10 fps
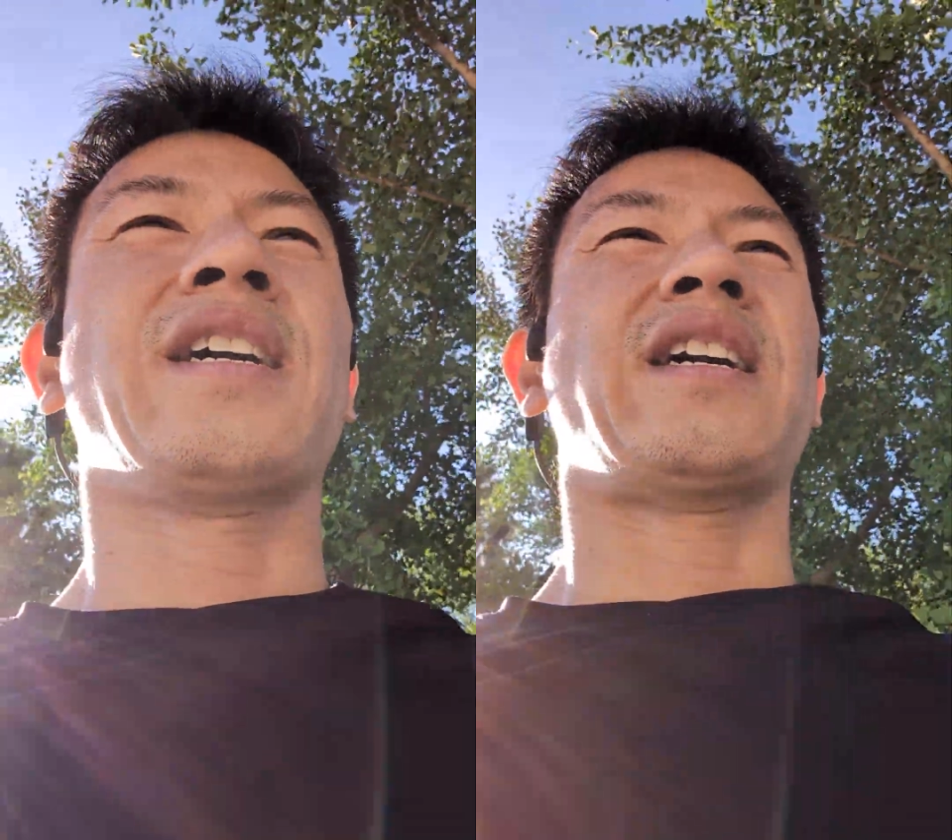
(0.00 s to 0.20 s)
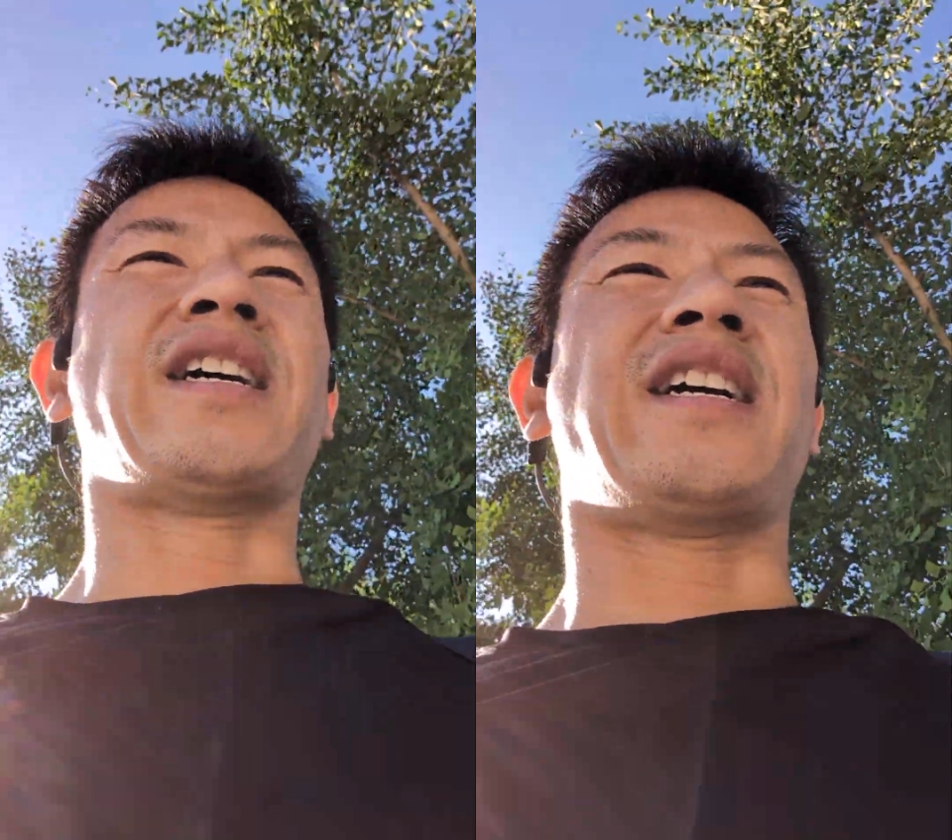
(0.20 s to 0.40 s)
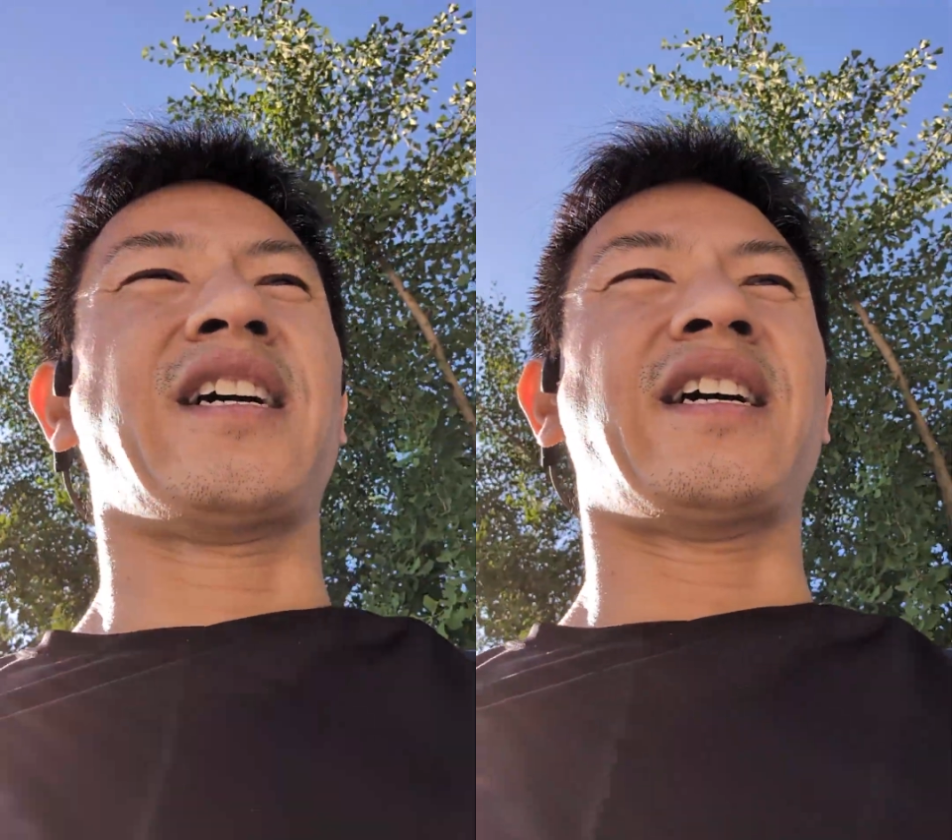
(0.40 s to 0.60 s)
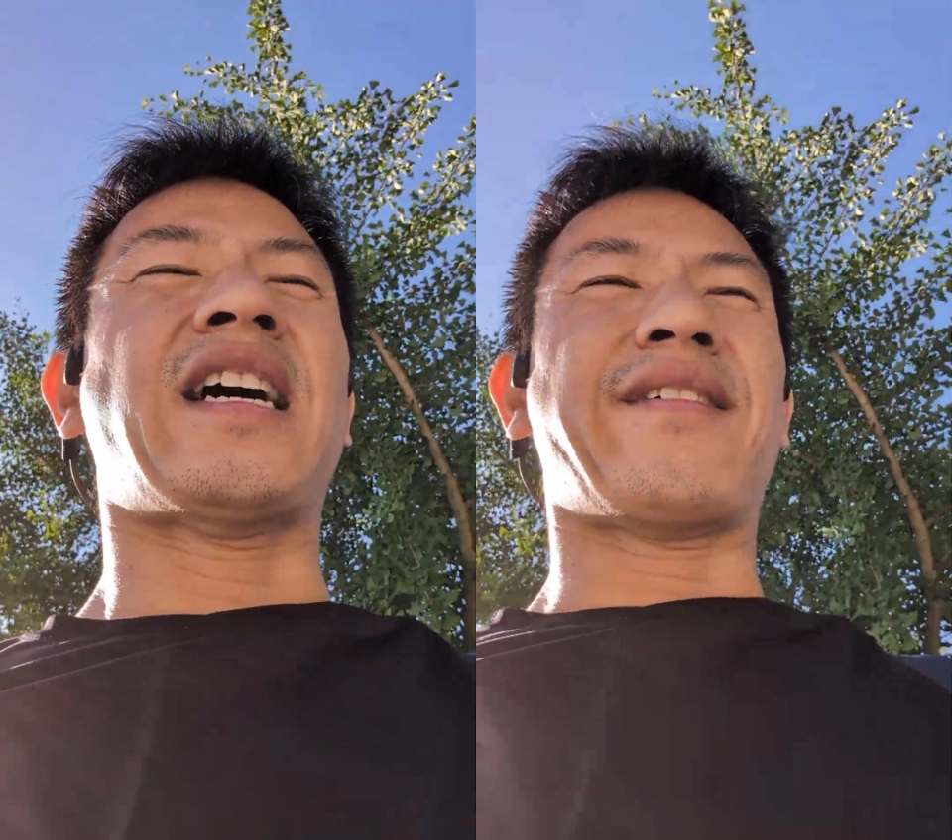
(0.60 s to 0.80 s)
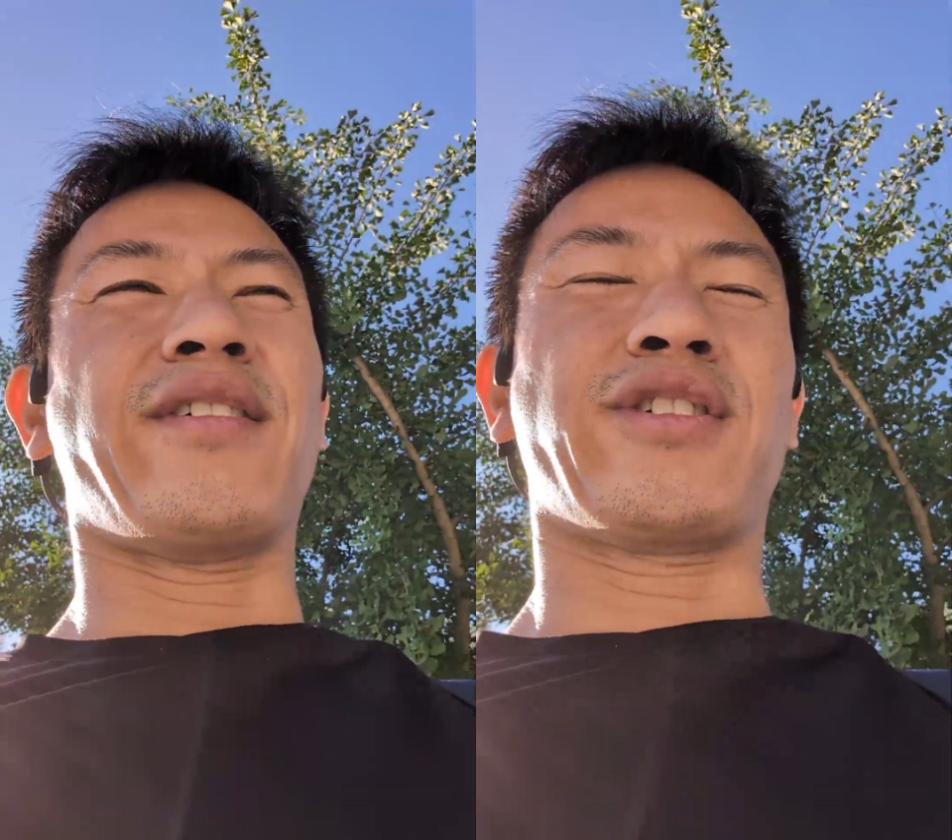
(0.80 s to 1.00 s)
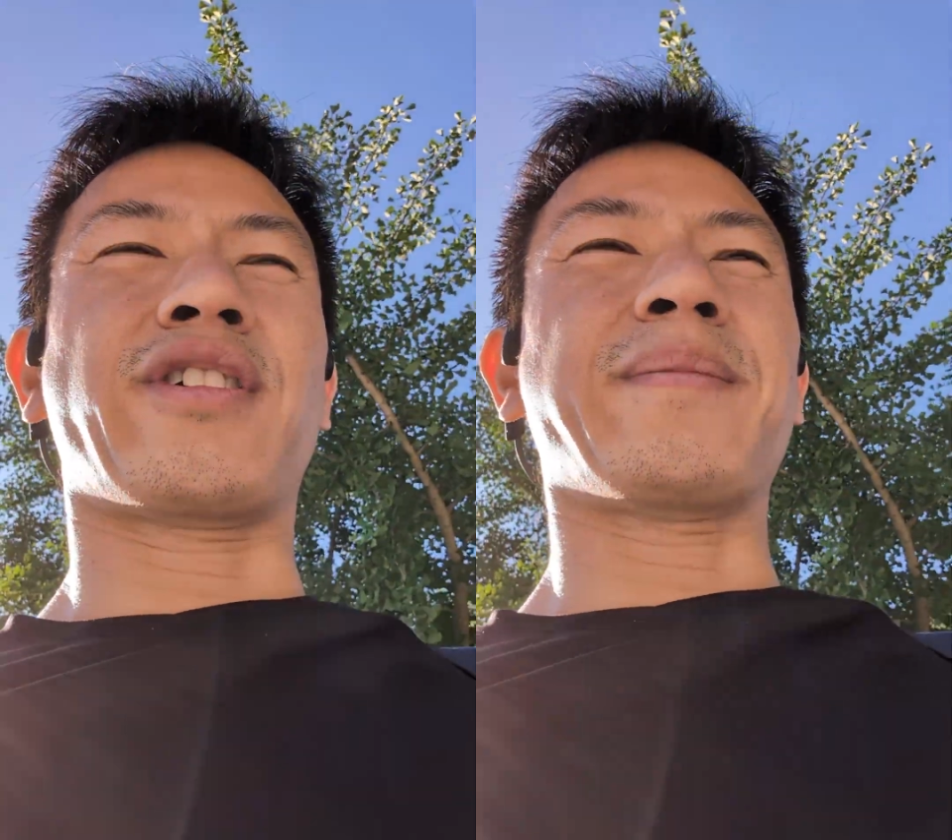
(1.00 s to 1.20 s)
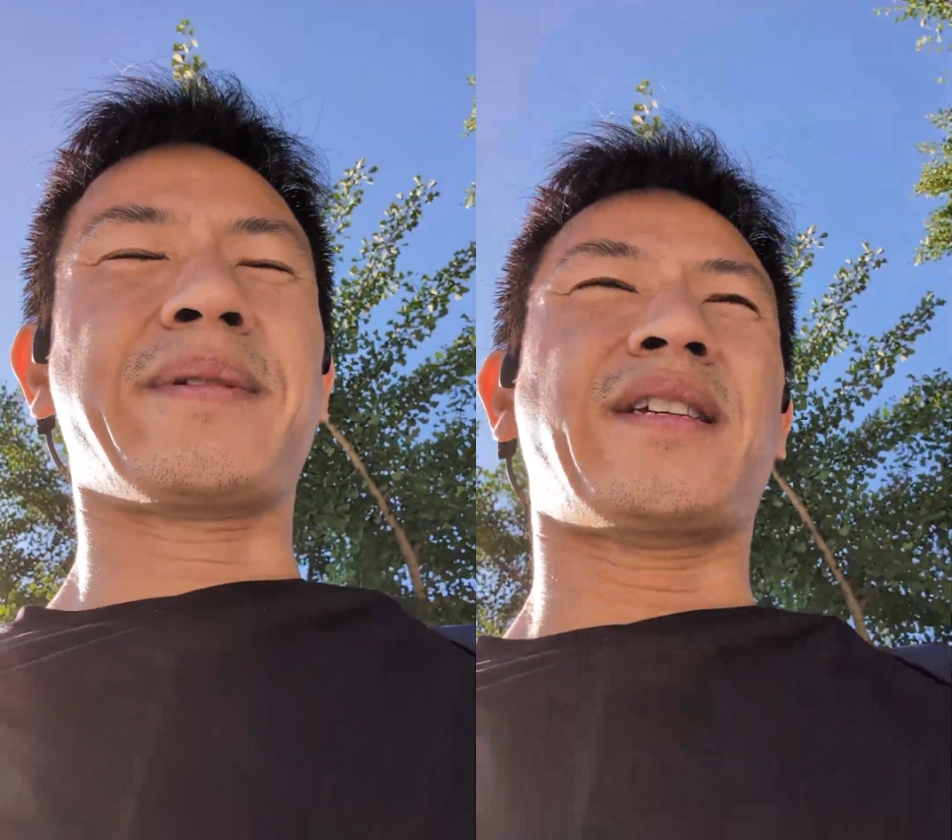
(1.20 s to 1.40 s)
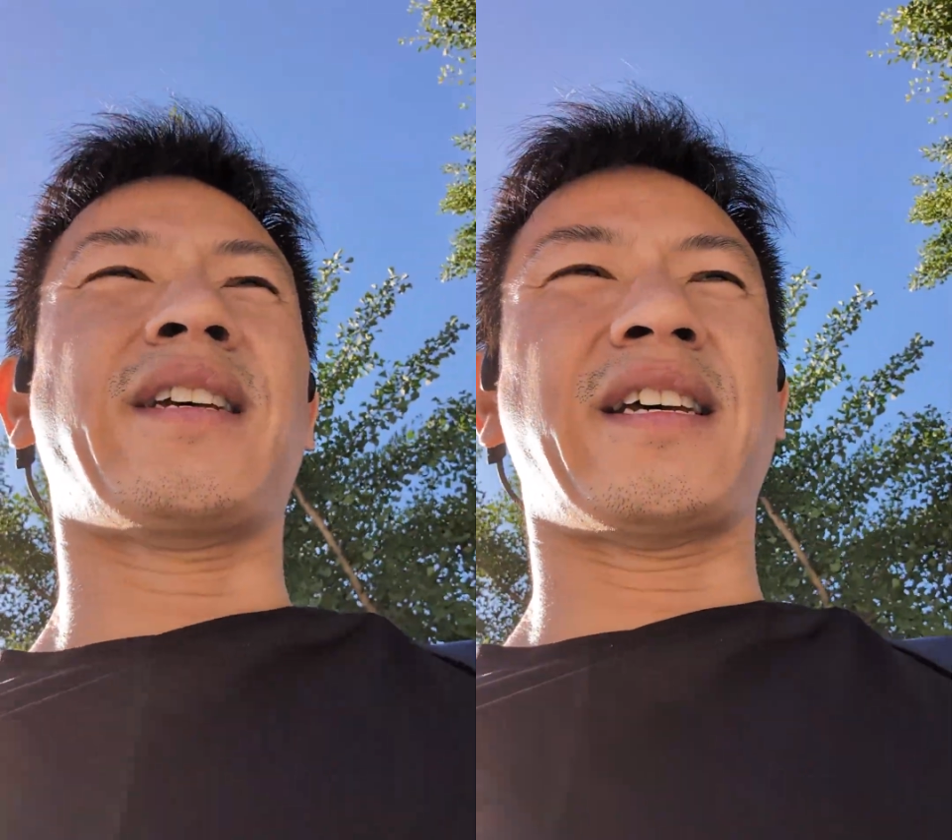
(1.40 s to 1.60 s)
have those
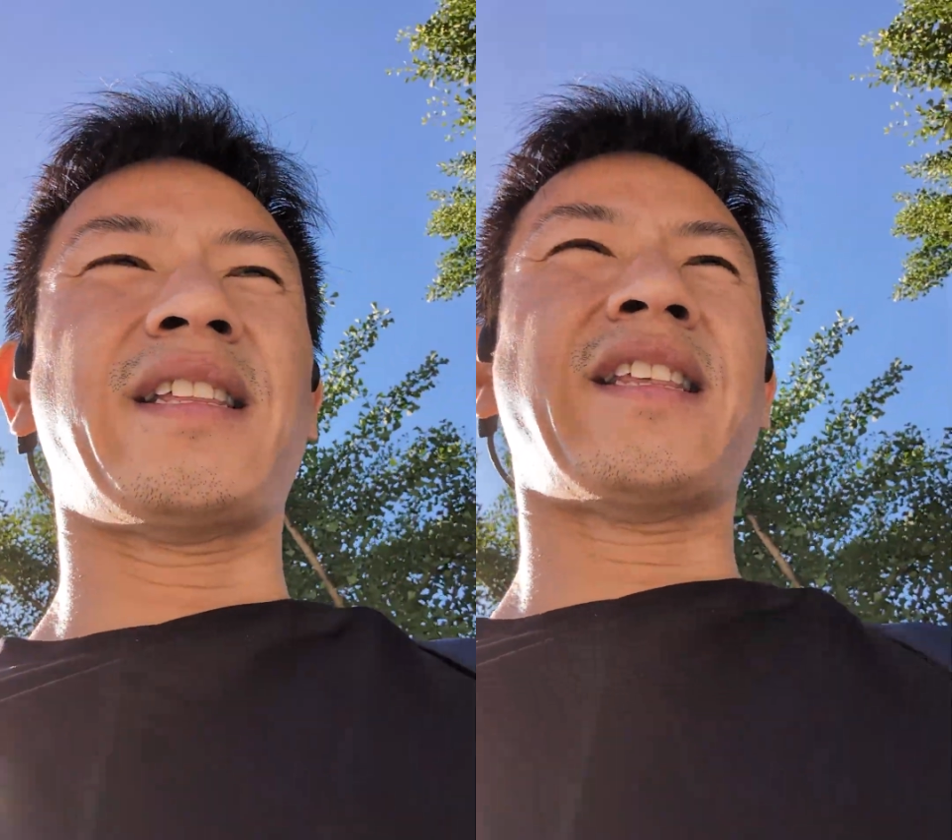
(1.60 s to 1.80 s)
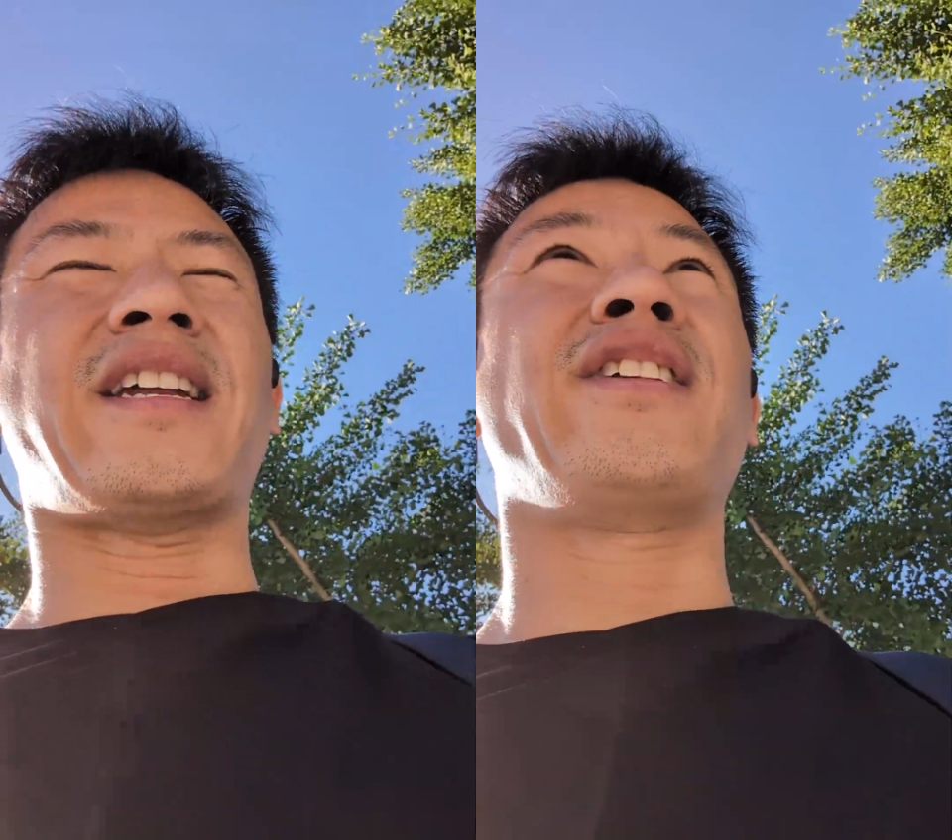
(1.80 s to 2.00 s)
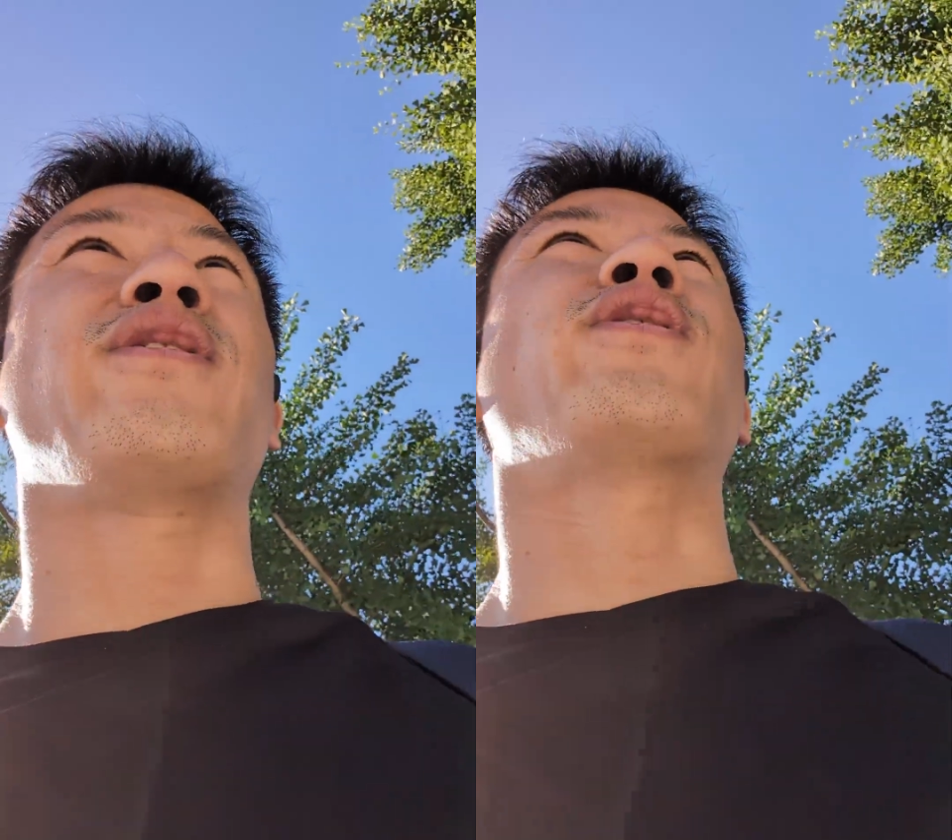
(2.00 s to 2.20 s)
grips, and then you